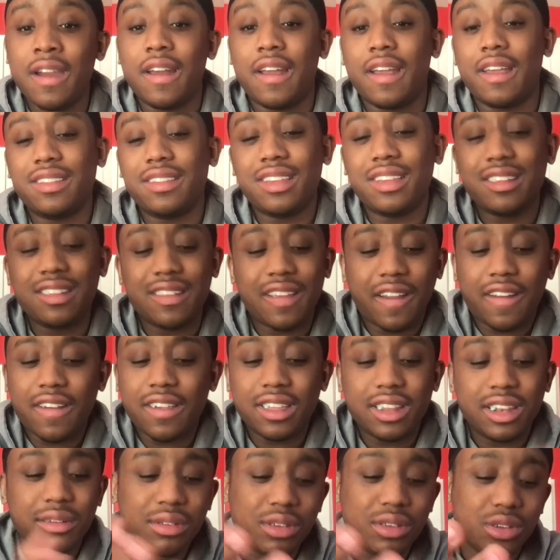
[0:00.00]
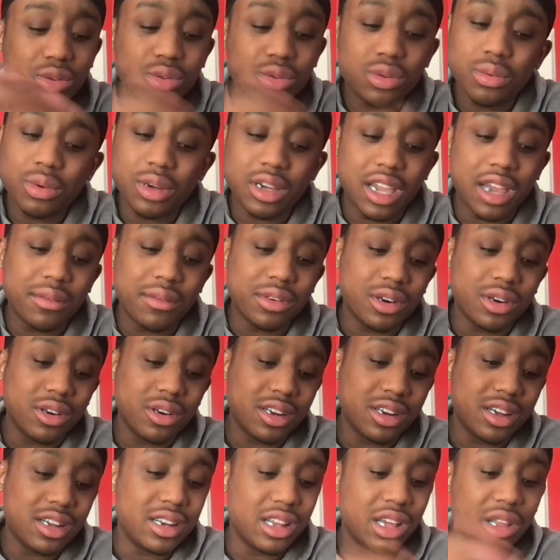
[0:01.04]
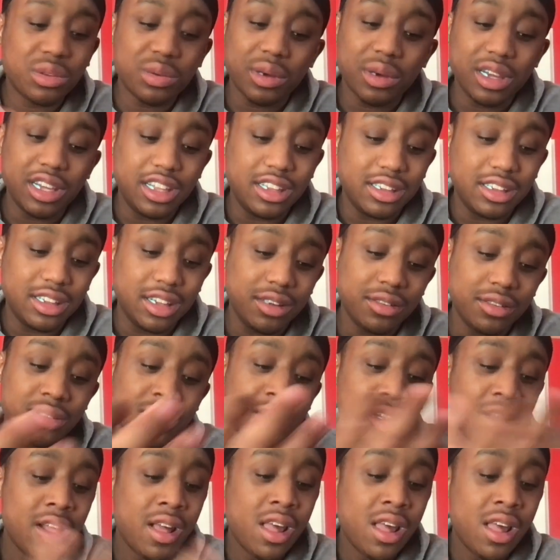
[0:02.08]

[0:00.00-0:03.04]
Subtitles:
And then they couldn't even do it with Kevin Garnett. That's why he left.